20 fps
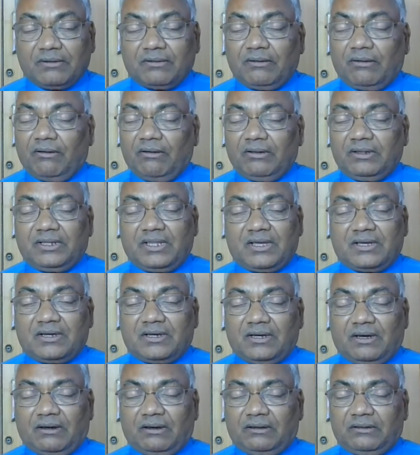
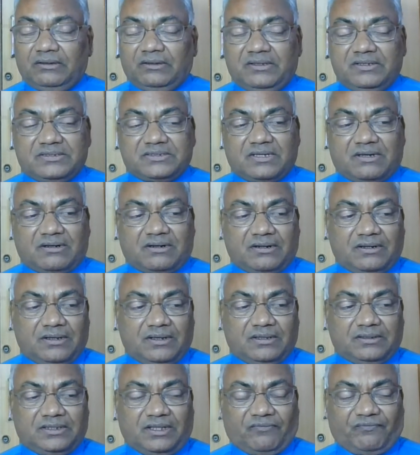All these are
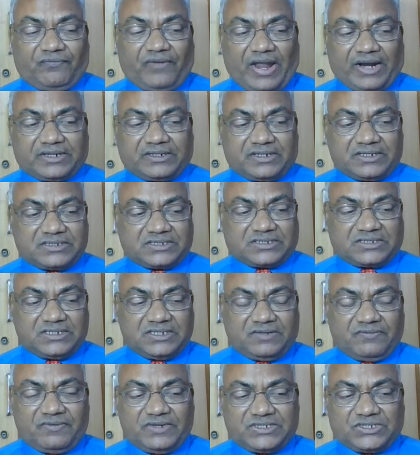the factors
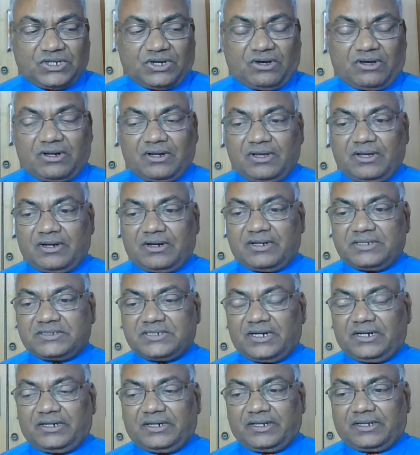which are
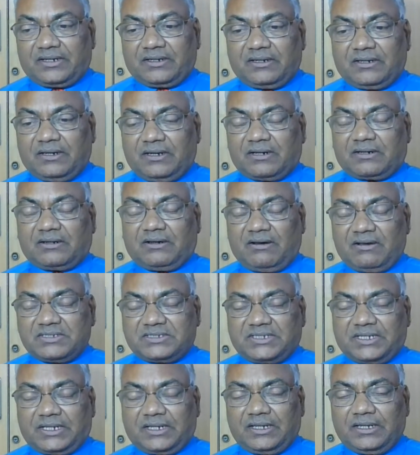resulting or
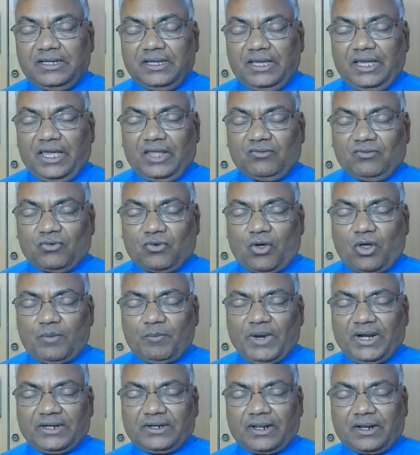causing
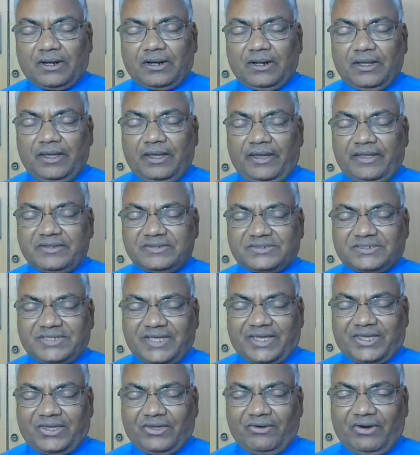environmental
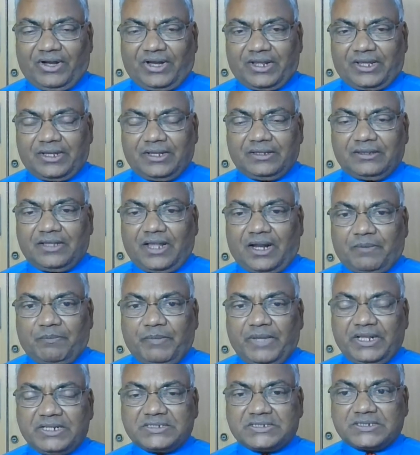insecurity. That
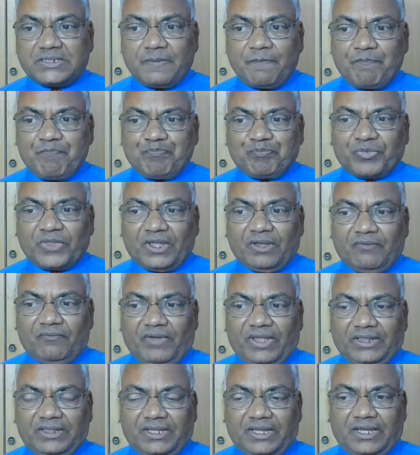means
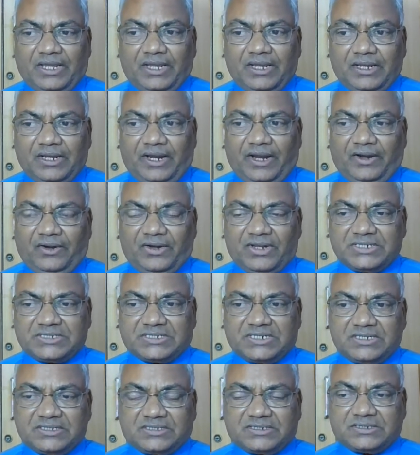when the
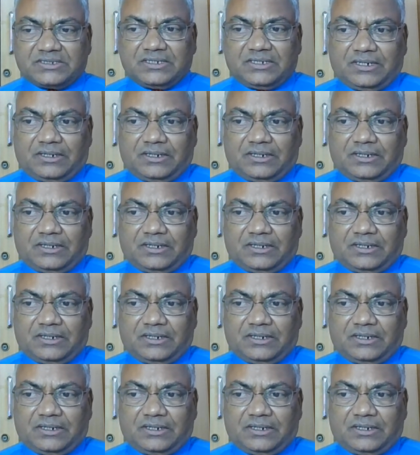industries